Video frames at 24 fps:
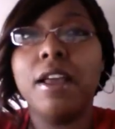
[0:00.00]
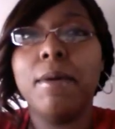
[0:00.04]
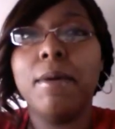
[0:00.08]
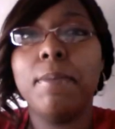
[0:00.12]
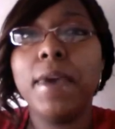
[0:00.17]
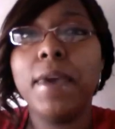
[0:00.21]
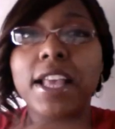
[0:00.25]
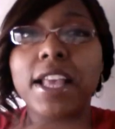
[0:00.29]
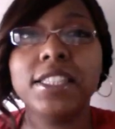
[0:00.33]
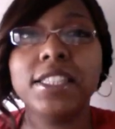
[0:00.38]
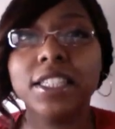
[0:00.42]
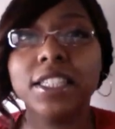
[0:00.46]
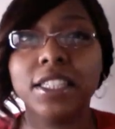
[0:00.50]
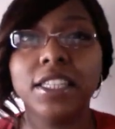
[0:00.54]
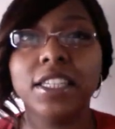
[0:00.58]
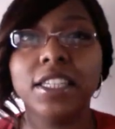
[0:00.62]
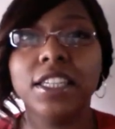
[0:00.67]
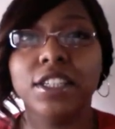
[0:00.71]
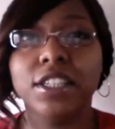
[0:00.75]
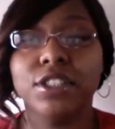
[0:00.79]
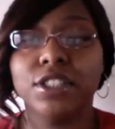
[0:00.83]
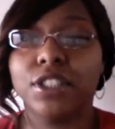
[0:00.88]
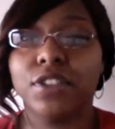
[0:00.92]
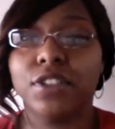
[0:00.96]
Basically,
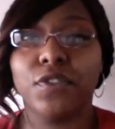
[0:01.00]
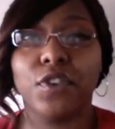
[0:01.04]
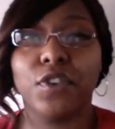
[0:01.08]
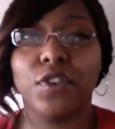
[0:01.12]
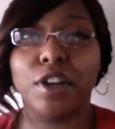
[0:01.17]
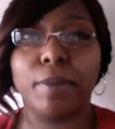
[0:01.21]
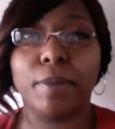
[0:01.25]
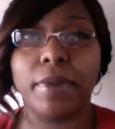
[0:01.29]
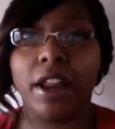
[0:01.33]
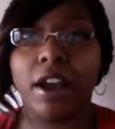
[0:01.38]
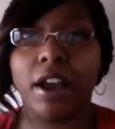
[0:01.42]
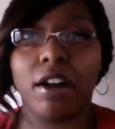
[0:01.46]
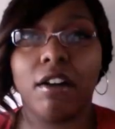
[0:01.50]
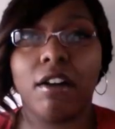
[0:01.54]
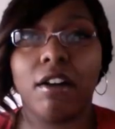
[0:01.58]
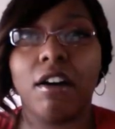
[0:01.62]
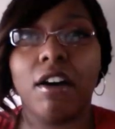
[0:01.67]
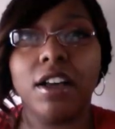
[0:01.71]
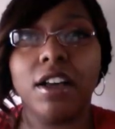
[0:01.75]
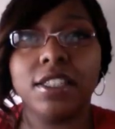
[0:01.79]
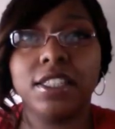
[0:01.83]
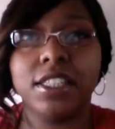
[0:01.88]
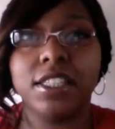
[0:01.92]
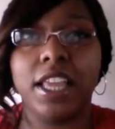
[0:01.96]
you just avoid them at all
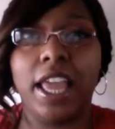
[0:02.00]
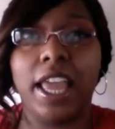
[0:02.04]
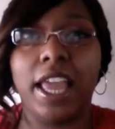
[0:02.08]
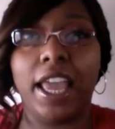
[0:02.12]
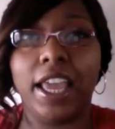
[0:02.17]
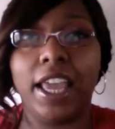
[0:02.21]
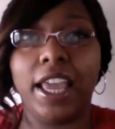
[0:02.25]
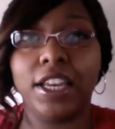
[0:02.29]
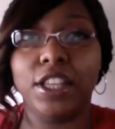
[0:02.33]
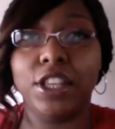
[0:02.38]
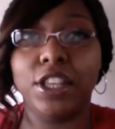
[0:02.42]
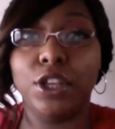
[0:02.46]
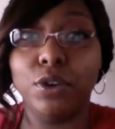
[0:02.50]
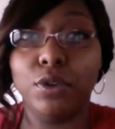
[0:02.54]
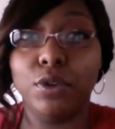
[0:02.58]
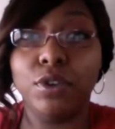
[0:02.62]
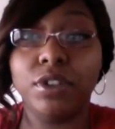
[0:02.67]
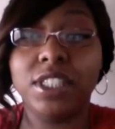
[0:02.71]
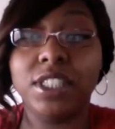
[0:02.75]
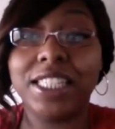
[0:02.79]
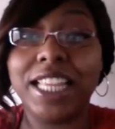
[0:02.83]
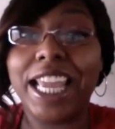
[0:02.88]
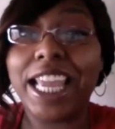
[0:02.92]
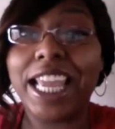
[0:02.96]
costs and you
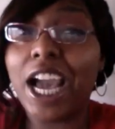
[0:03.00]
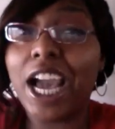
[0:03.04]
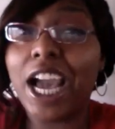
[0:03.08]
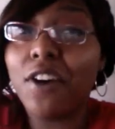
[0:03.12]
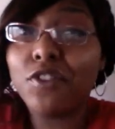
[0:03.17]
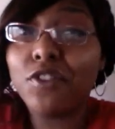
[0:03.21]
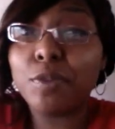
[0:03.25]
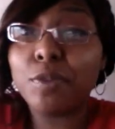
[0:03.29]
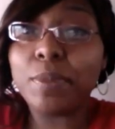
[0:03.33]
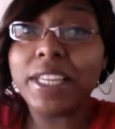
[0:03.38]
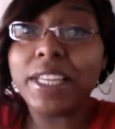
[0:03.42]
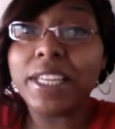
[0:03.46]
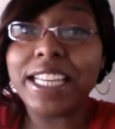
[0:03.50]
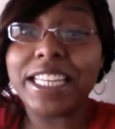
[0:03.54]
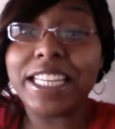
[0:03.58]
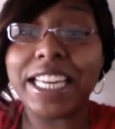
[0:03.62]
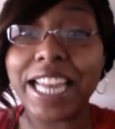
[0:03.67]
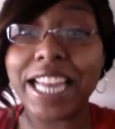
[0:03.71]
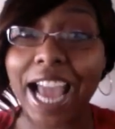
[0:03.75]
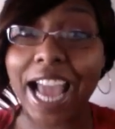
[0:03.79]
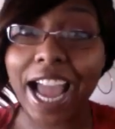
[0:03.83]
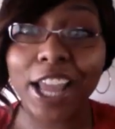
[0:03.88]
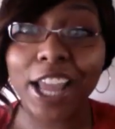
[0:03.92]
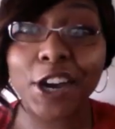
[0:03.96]
stay comfortably in
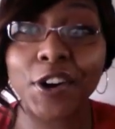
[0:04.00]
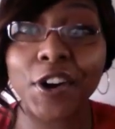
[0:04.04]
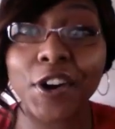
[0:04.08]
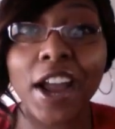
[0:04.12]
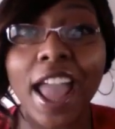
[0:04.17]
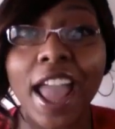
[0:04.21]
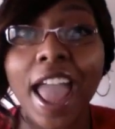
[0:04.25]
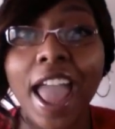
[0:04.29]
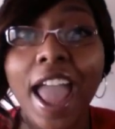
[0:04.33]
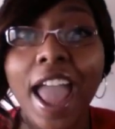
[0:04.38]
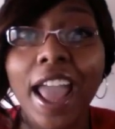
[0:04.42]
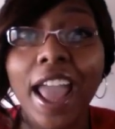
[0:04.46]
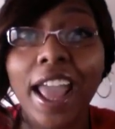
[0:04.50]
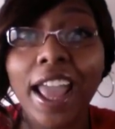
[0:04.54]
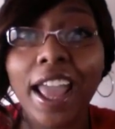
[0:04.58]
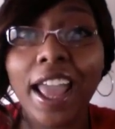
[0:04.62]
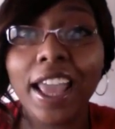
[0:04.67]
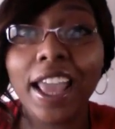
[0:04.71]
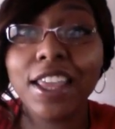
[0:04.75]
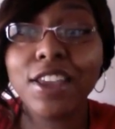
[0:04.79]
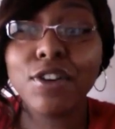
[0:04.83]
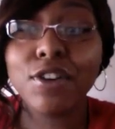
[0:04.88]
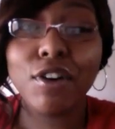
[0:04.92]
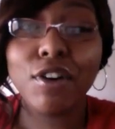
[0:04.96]
denial
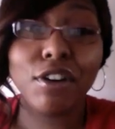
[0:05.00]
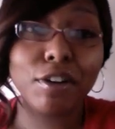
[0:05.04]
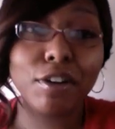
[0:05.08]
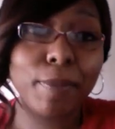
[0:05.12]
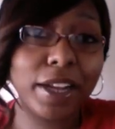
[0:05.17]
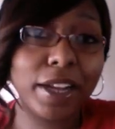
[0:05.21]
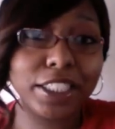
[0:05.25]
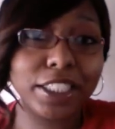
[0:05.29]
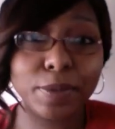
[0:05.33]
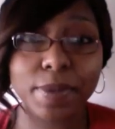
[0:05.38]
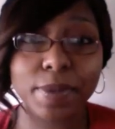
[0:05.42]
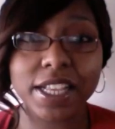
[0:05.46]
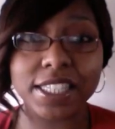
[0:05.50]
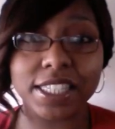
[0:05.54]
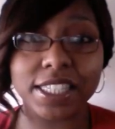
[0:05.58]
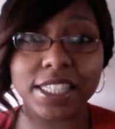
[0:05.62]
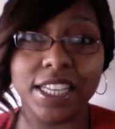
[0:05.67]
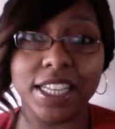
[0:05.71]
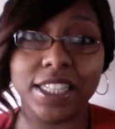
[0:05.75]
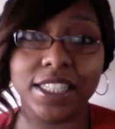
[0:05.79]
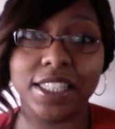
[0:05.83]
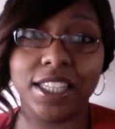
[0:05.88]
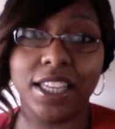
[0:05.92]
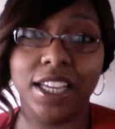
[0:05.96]
and you go on about your
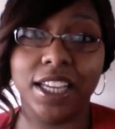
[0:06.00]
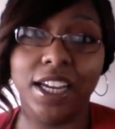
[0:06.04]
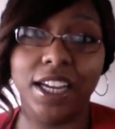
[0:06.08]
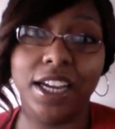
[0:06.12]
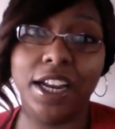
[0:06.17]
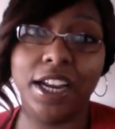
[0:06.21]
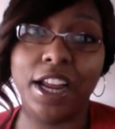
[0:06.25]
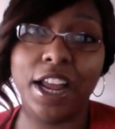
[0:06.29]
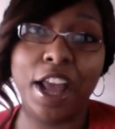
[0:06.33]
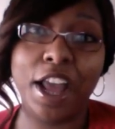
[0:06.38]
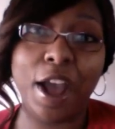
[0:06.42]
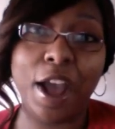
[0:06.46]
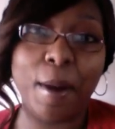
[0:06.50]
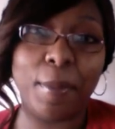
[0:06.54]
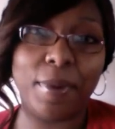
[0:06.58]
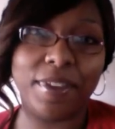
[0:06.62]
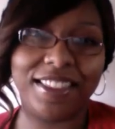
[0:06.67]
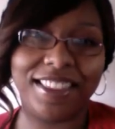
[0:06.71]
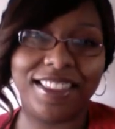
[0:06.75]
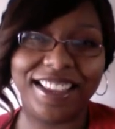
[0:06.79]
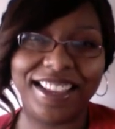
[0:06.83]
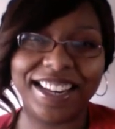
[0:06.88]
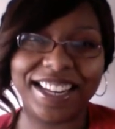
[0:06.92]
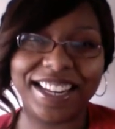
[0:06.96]
business.
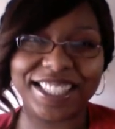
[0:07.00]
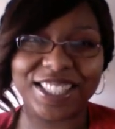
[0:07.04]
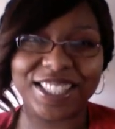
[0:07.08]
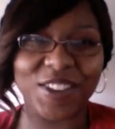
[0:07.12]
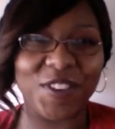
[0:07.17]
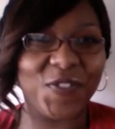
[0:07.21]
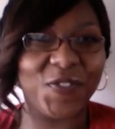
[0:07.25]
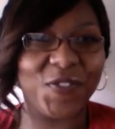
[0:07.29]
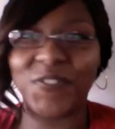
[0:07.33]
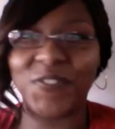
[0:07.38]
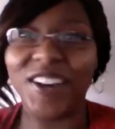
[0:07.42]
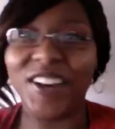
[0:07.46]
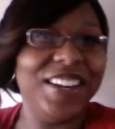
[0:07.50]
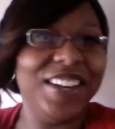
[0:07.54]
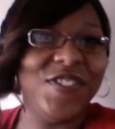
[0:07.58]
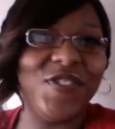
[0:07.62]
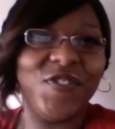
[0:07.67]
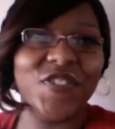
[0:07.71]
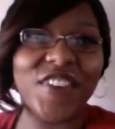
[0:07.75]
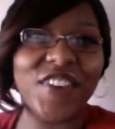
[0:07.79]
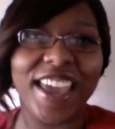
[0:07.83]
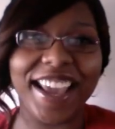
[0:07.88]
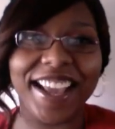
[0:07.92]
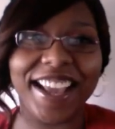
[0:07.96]
But then it's the fun
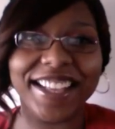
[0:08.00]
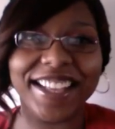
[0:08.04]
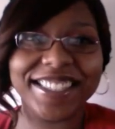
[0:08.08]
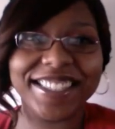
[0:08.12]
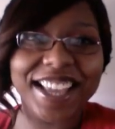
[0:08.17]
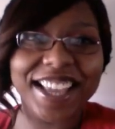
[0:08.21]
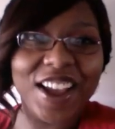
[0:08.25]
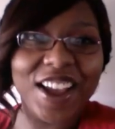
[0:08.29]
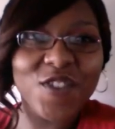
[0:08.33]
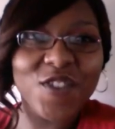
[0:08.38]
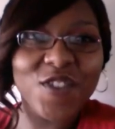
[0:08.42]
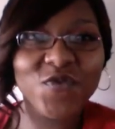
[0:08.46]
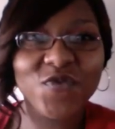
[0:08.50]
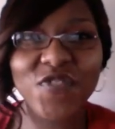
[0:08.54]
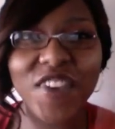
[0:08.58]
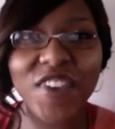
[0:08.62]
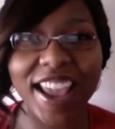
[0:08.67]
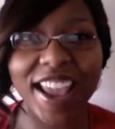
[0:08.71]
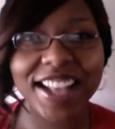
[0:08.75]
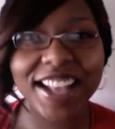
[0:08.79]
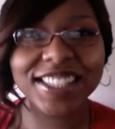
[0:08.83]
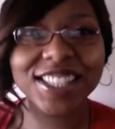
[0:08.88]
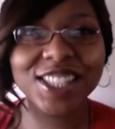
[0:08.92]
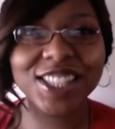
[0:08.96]
phase.
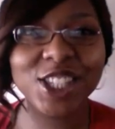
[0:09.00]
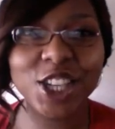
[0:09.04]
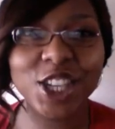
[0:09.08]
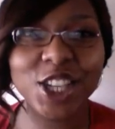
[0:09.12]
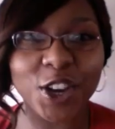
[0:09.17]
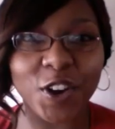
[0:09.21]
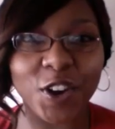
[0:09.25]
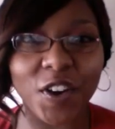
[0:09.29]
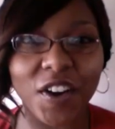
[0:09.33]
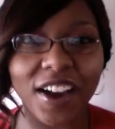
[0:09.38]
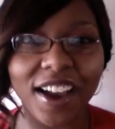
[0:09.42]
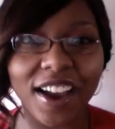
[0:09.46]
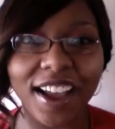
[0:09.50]
Phase two.